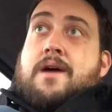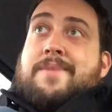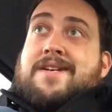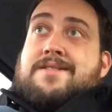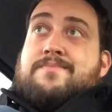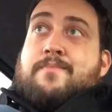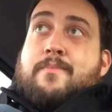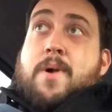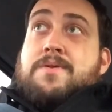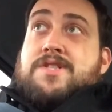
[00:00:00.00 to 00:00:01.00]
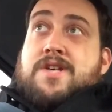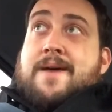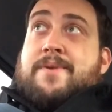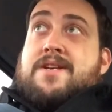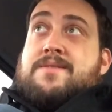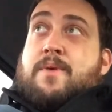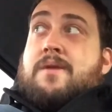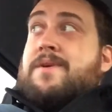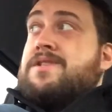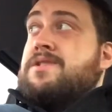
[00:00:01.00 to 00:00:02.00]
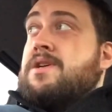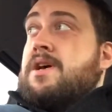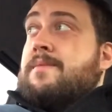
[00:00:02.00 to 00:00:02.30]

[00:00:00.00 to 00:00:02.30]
because most Japanese apartments,